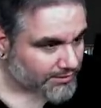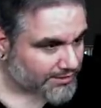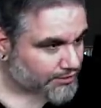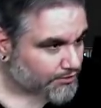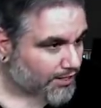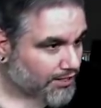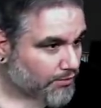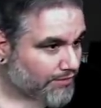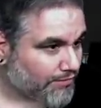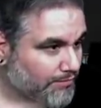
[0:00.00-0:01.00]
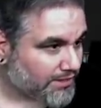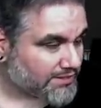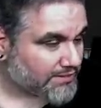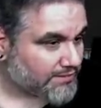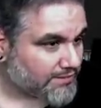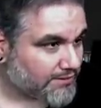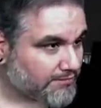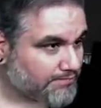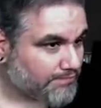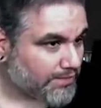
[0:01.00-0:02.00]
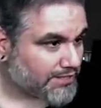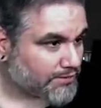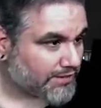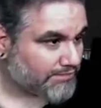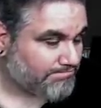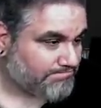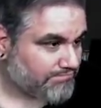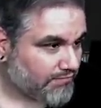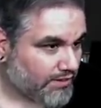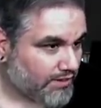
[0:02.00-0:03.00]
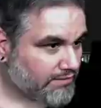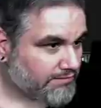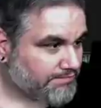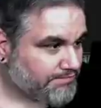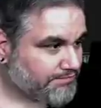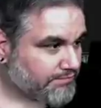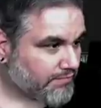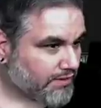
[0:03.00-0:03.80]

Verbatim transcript: we're going to take two either way from this, yeah. So might as well. Might as well kill the thing.